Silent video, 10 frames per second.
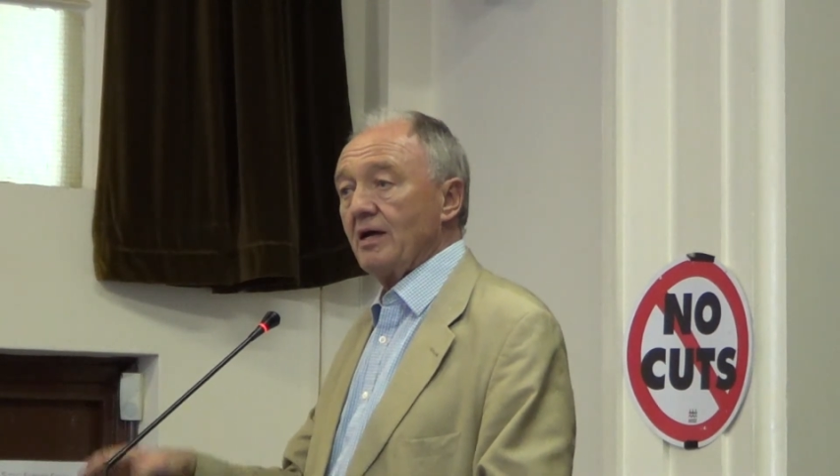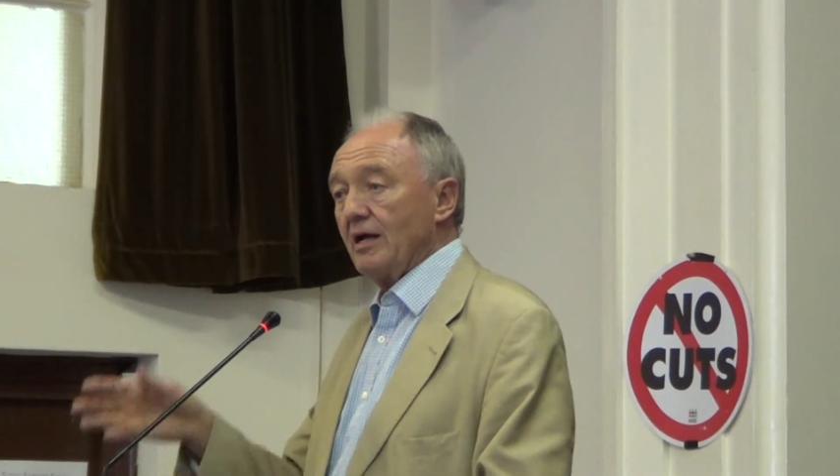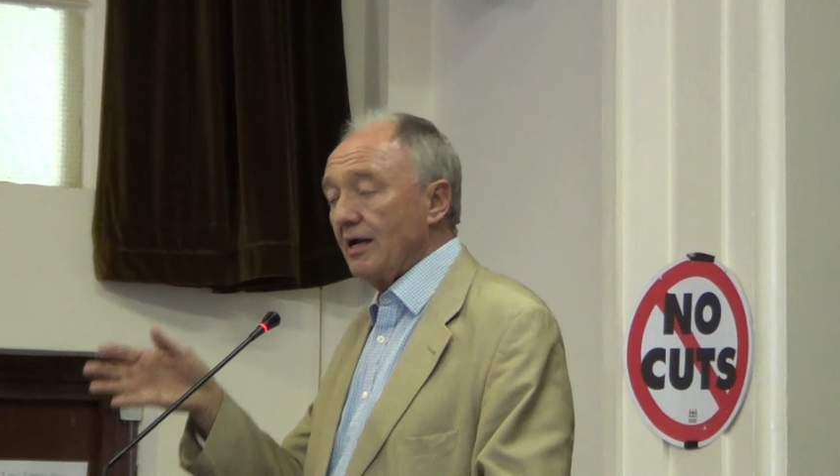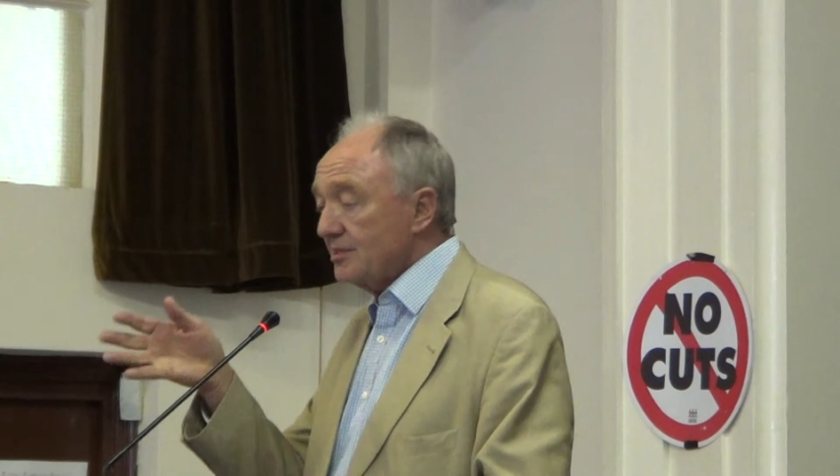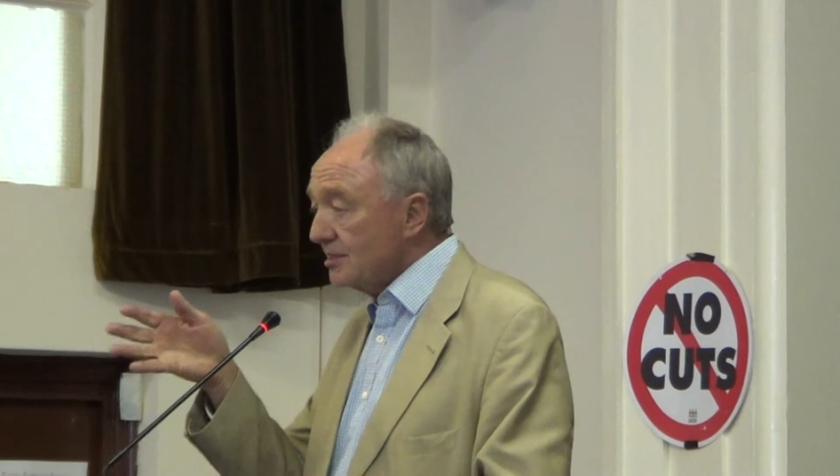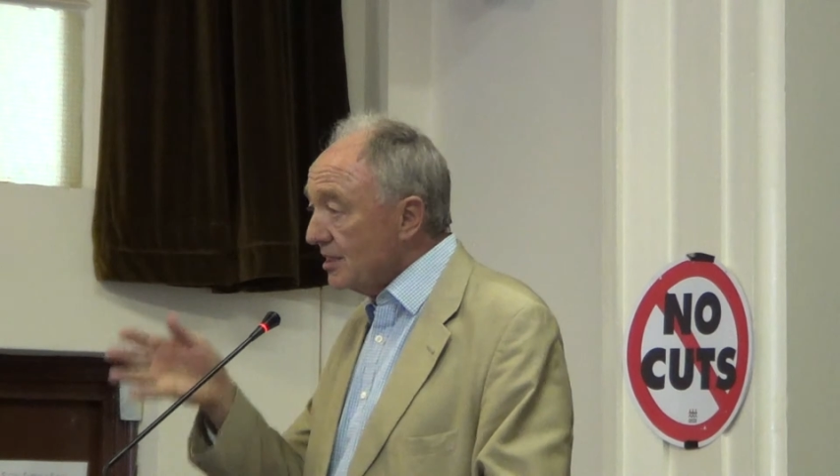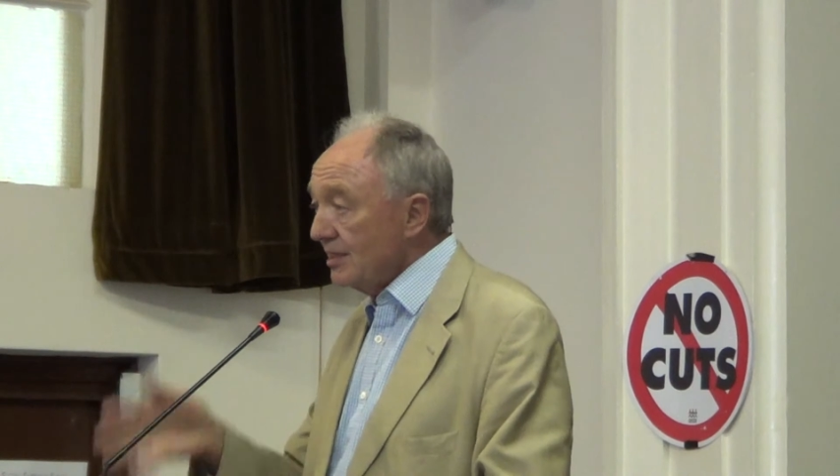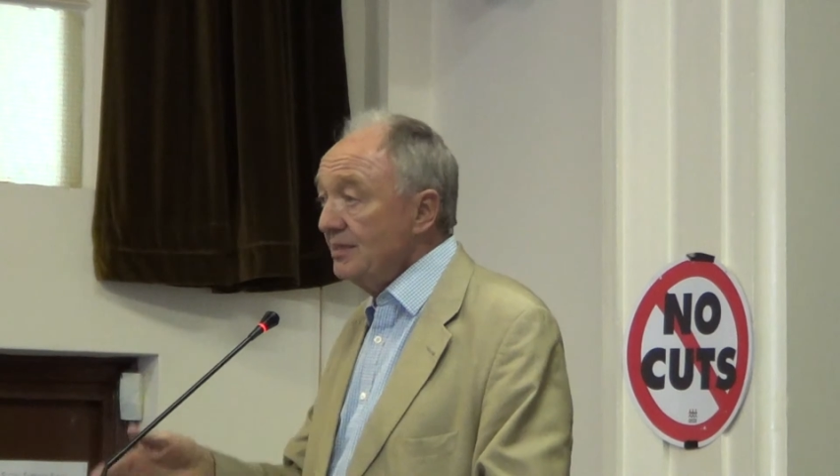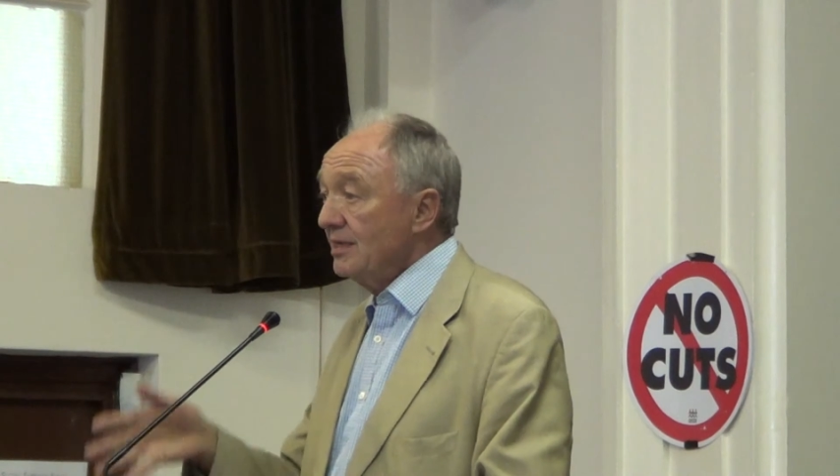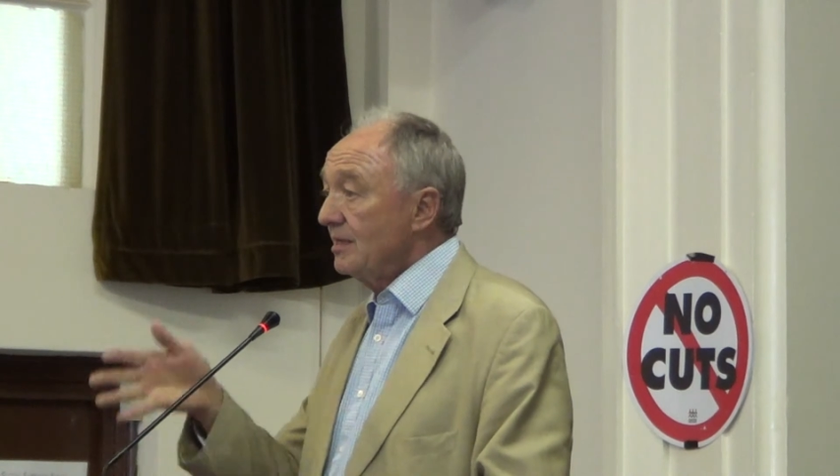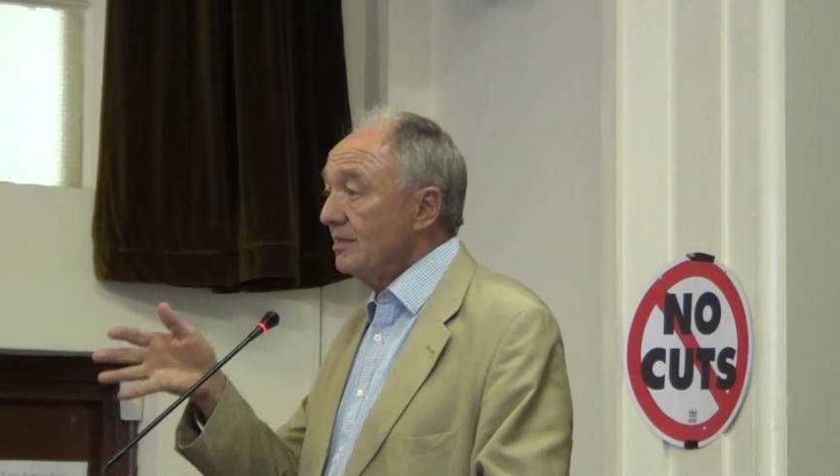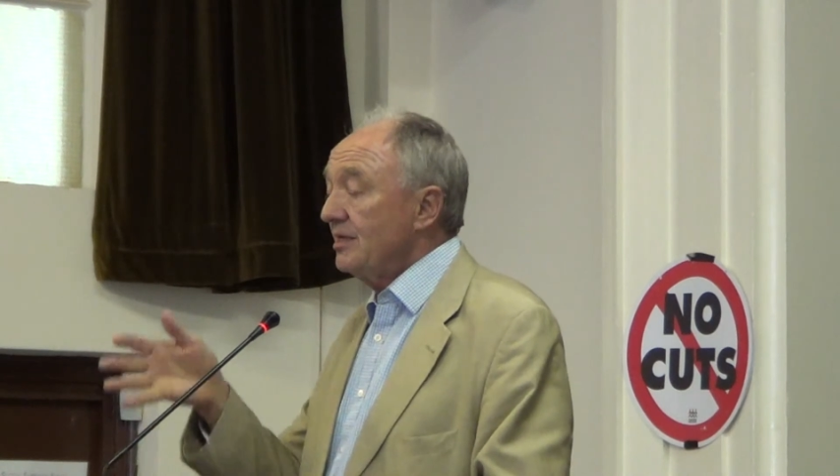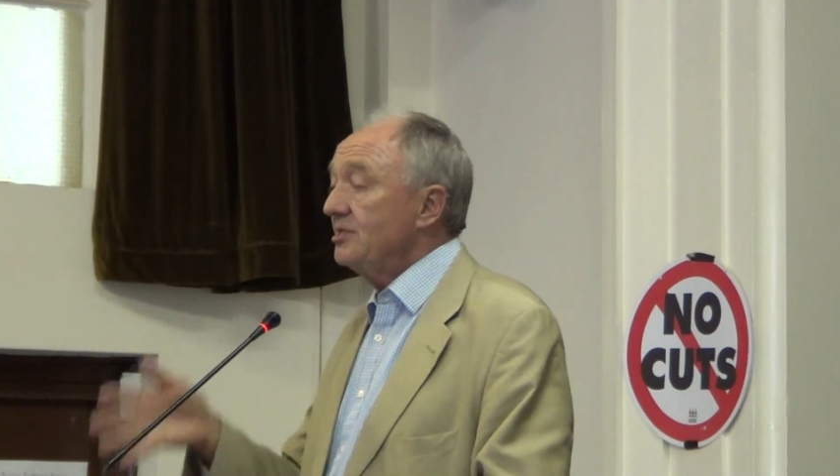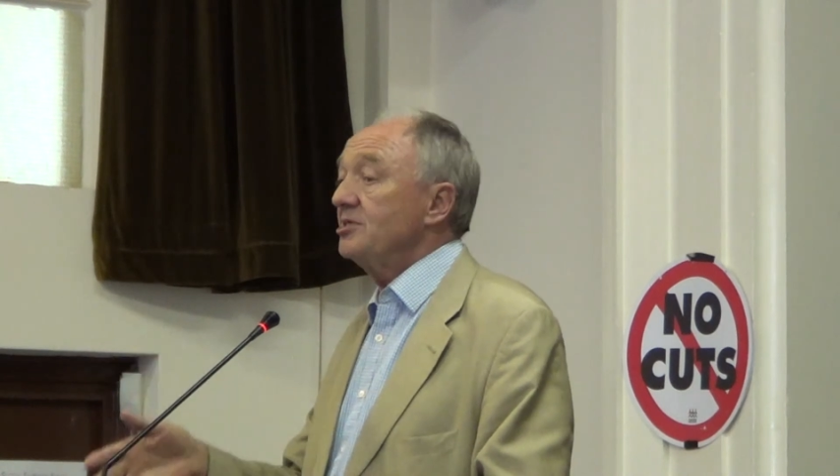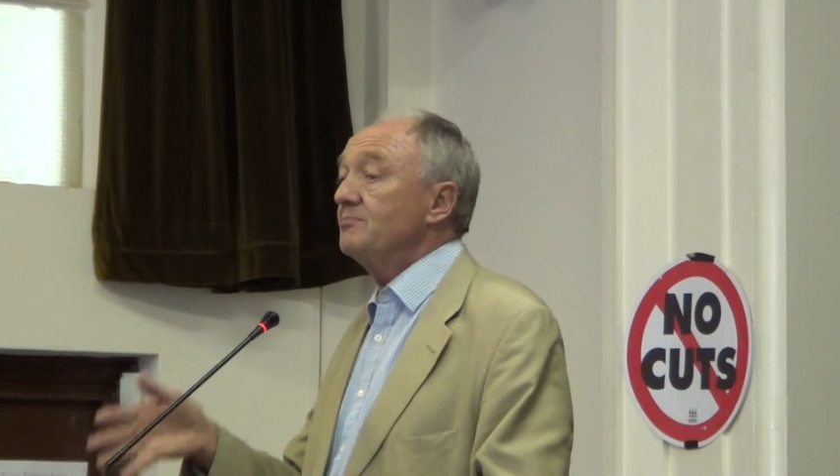And as I say,
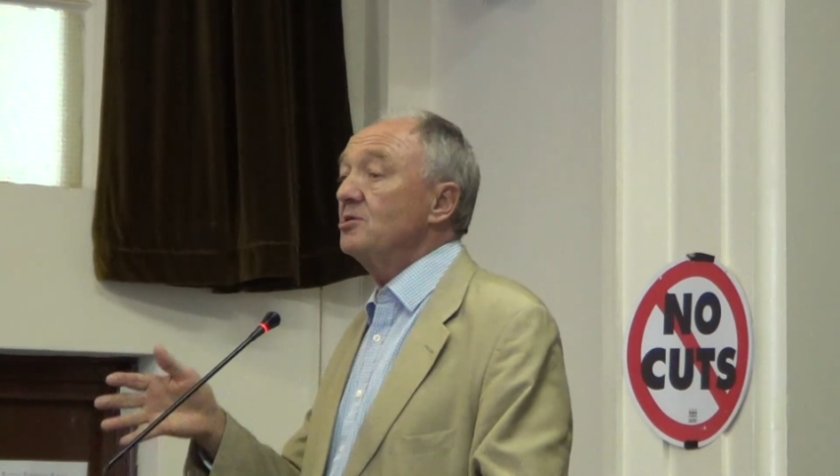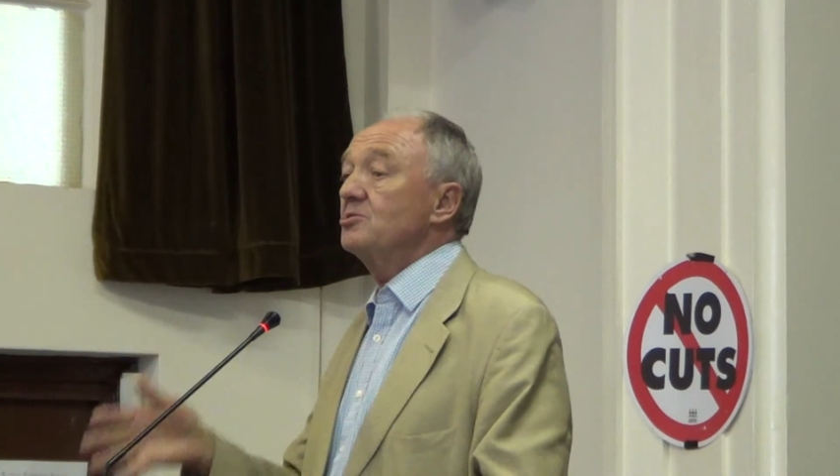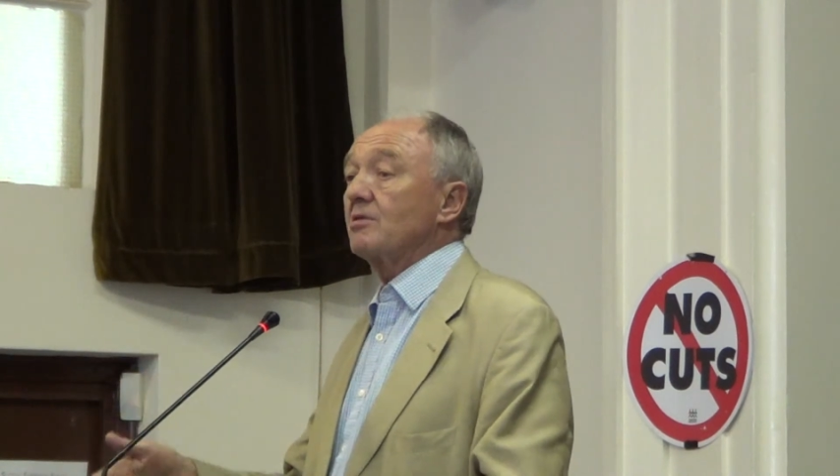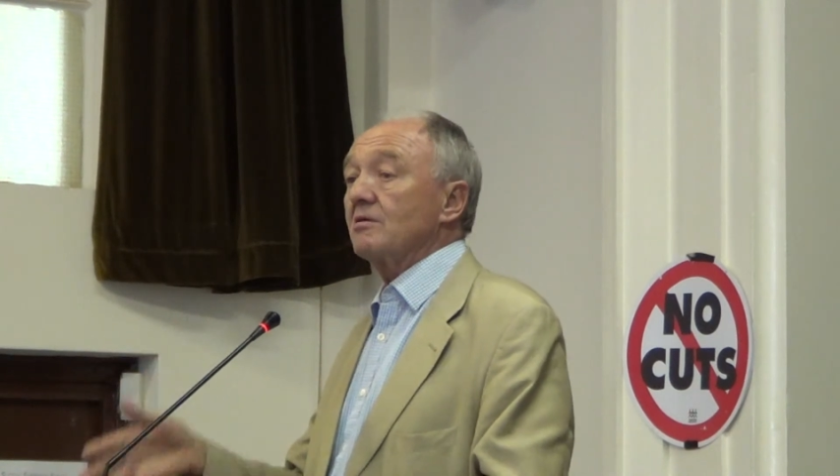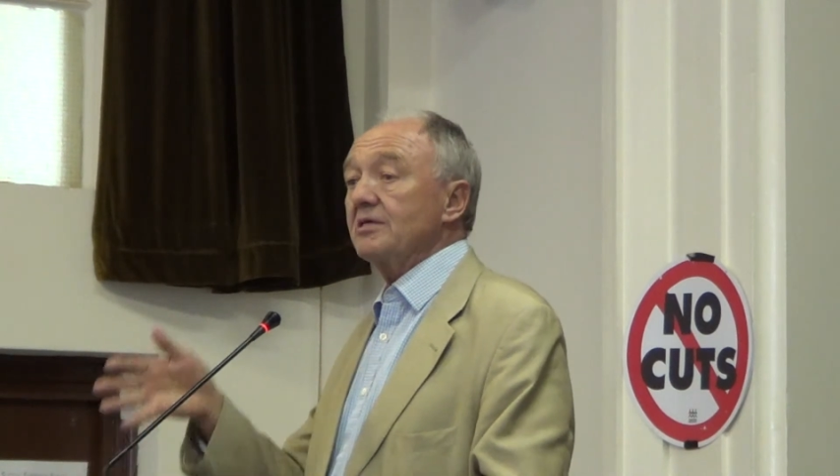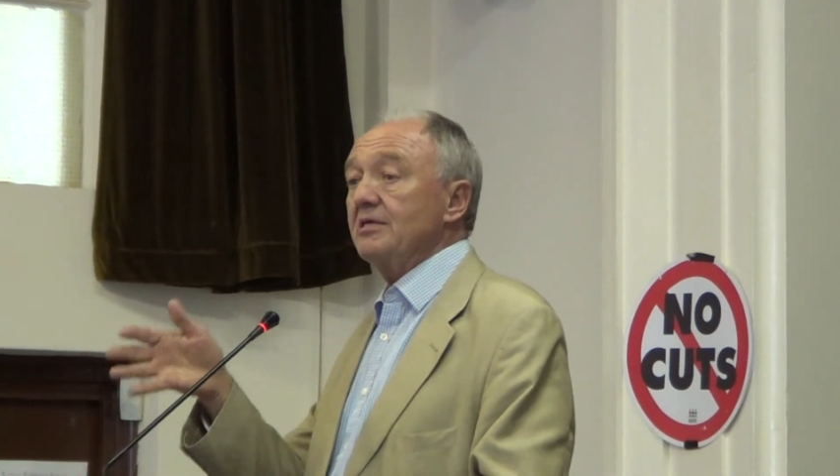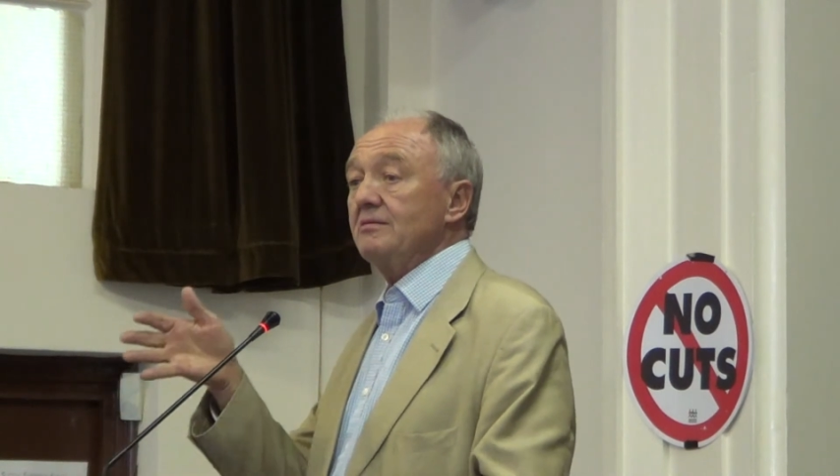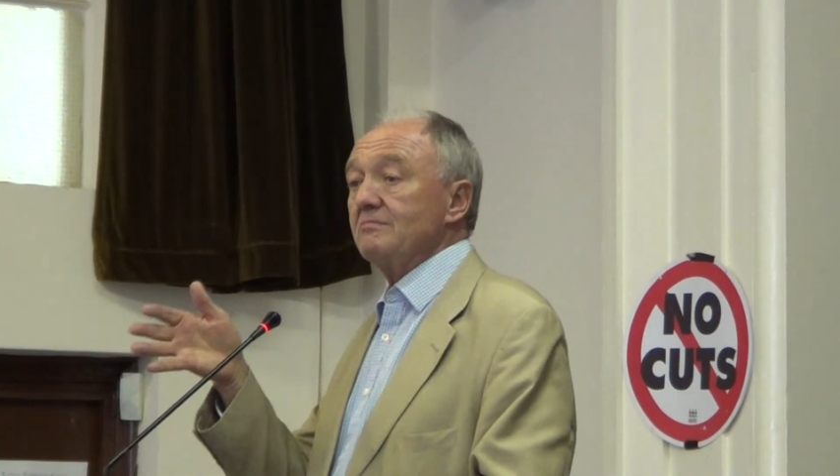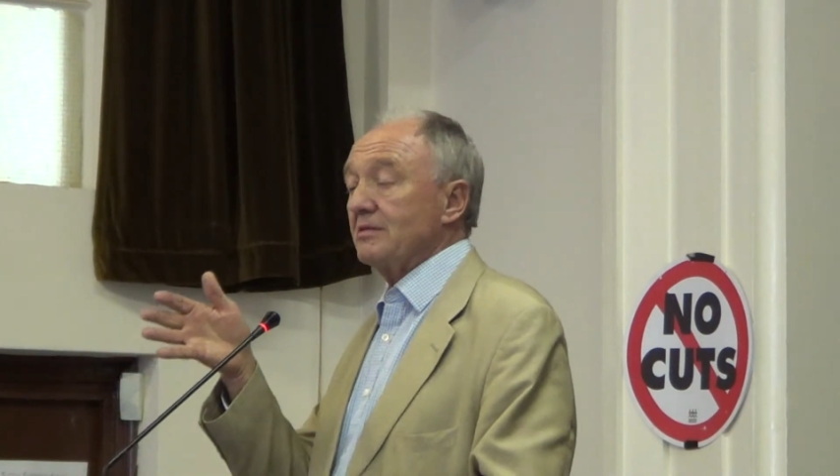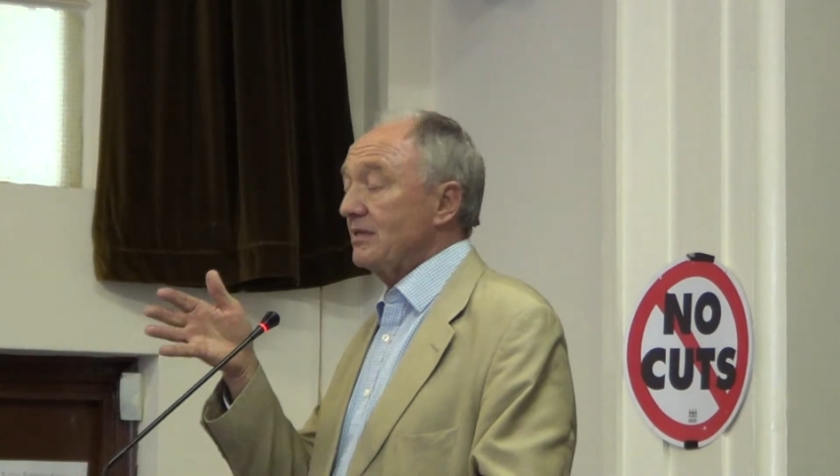this is most probably